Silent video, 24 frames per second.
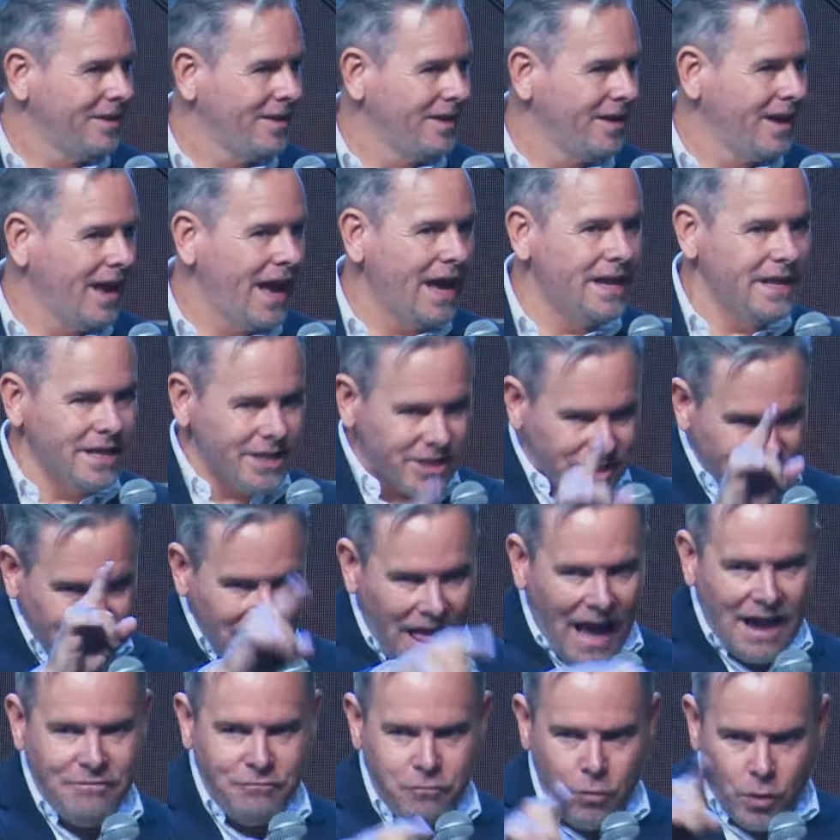and his
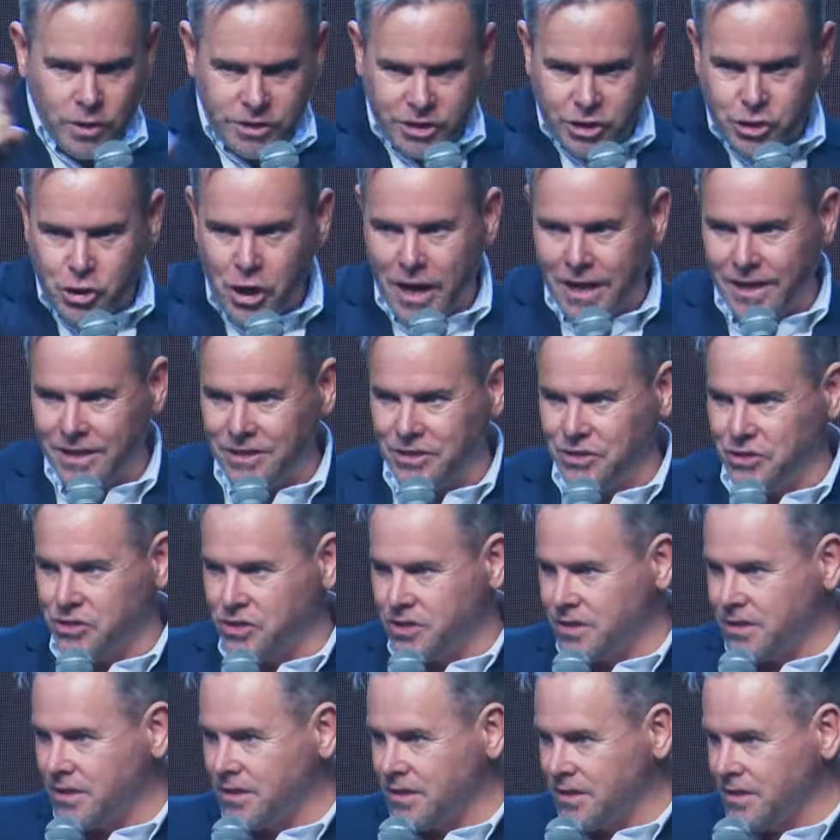life was
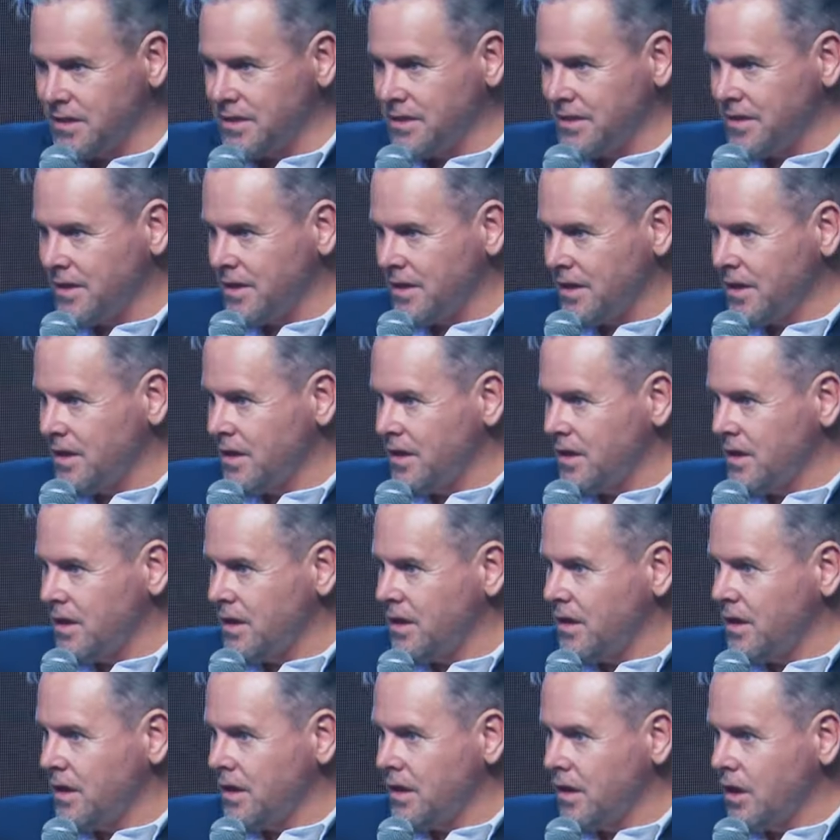changed.
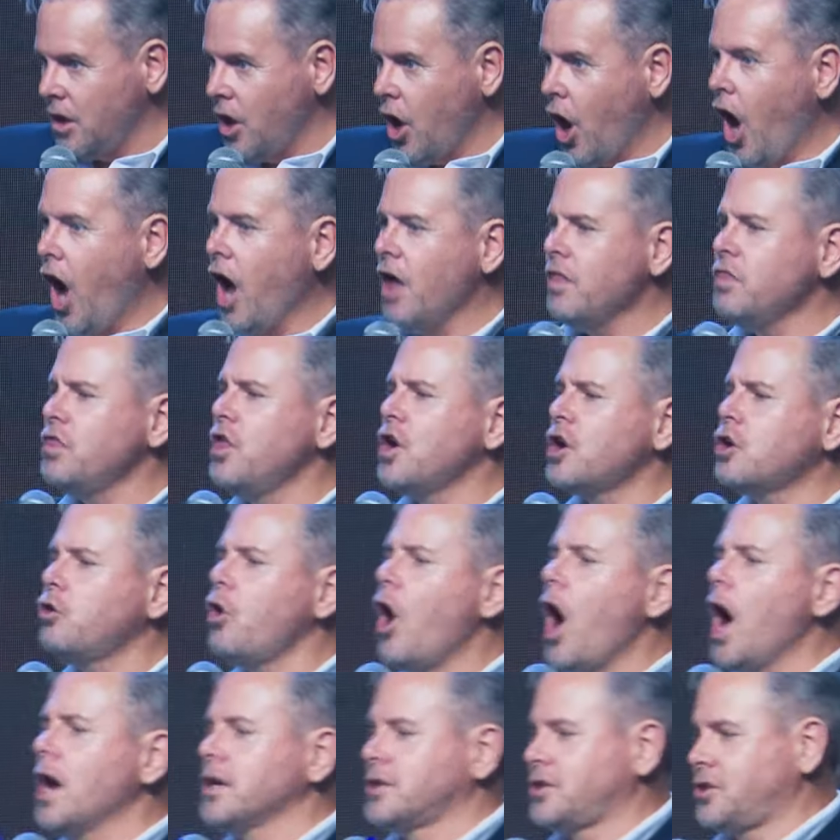On the
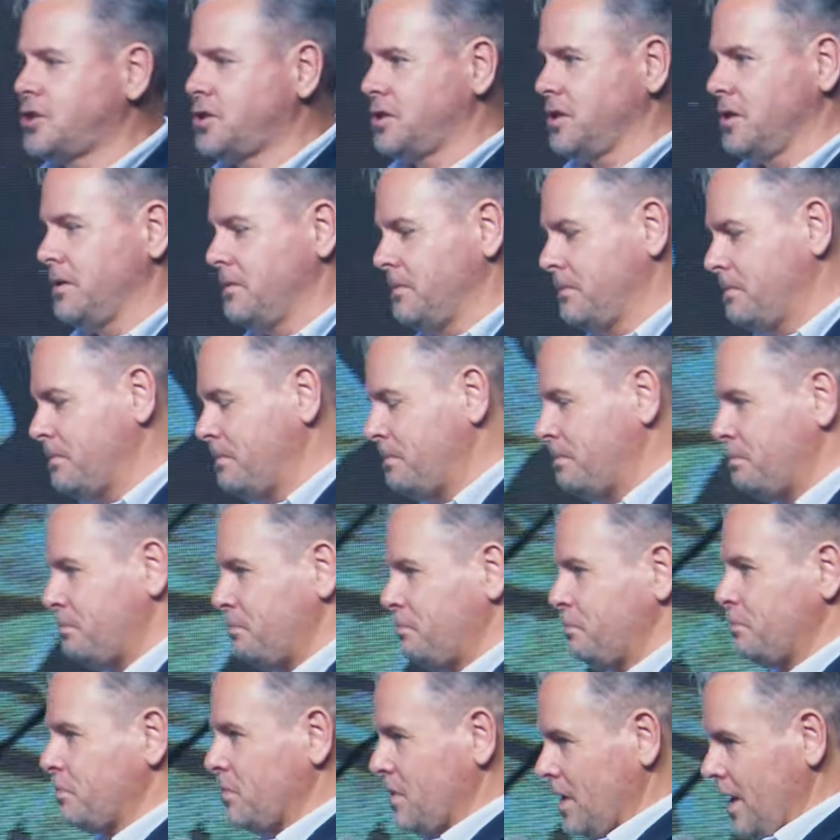cross,
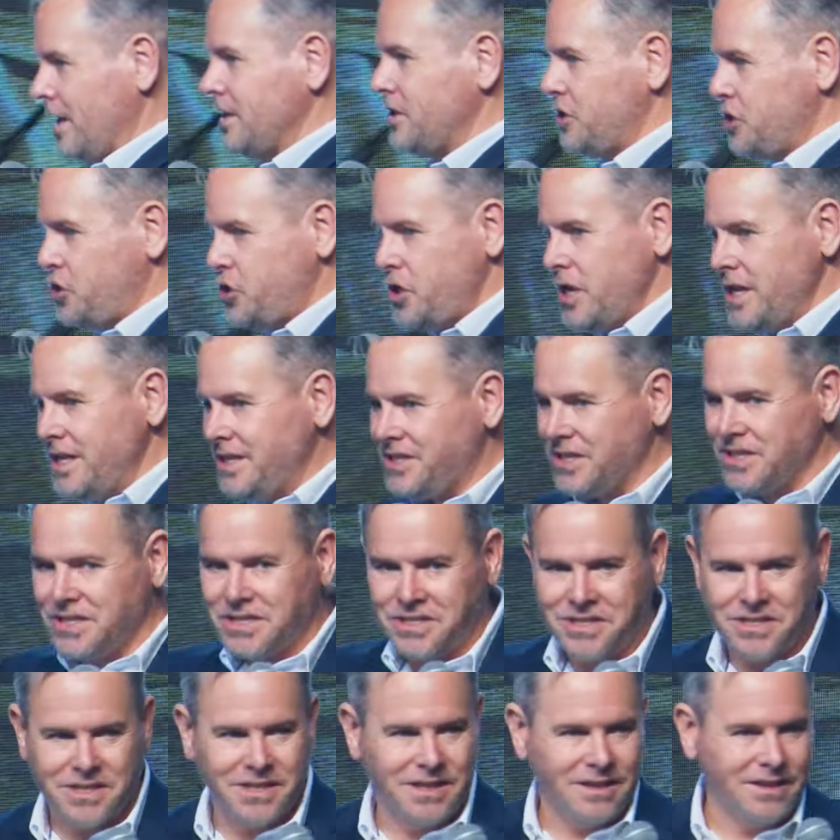
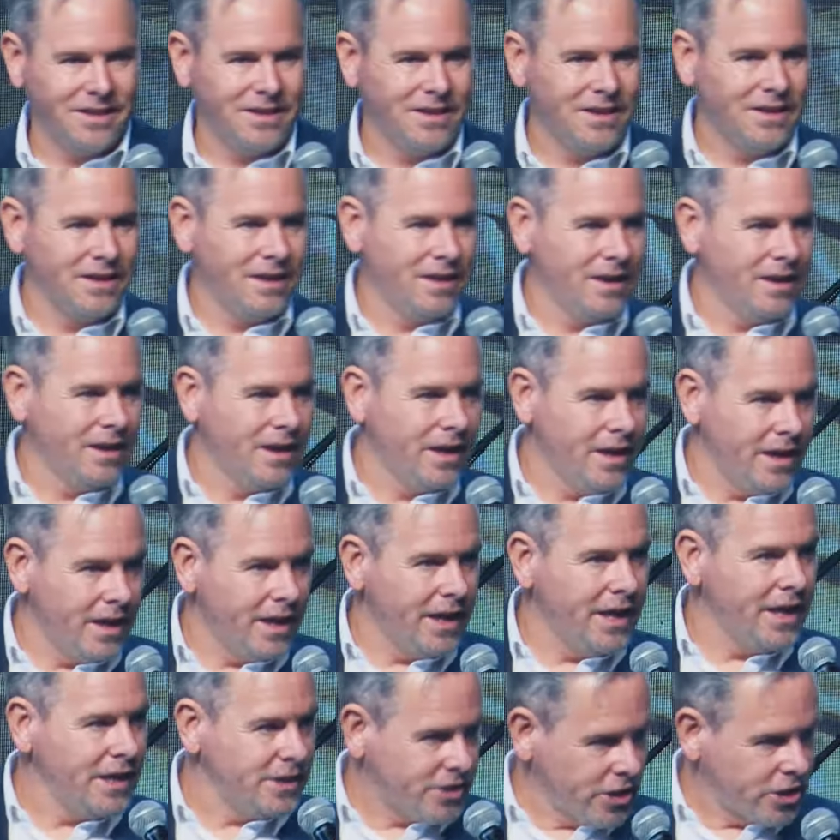Jesus
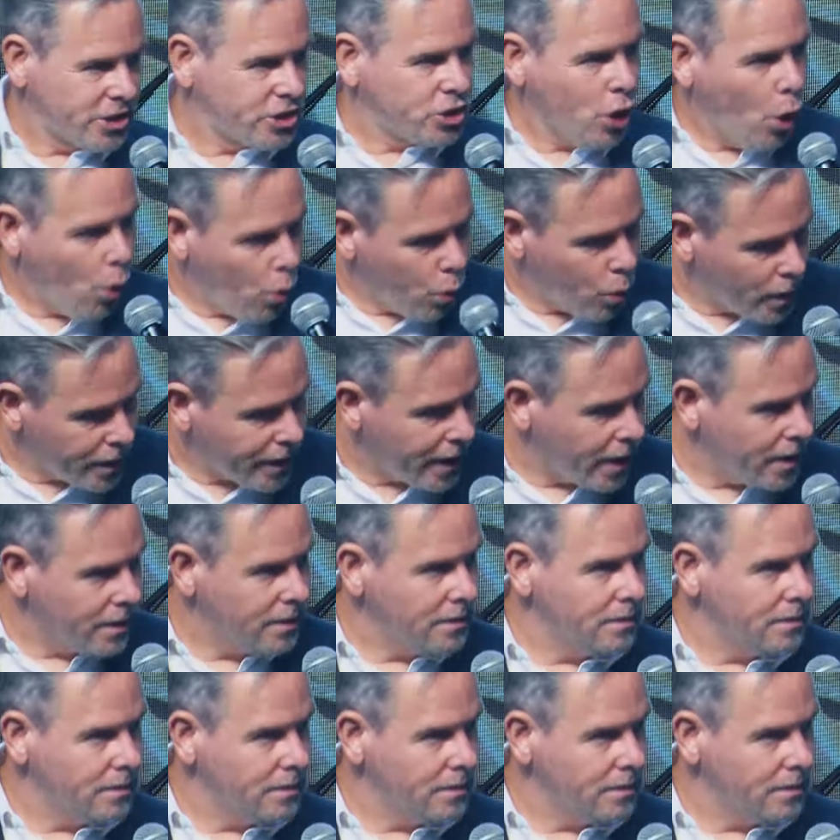is a soul winner.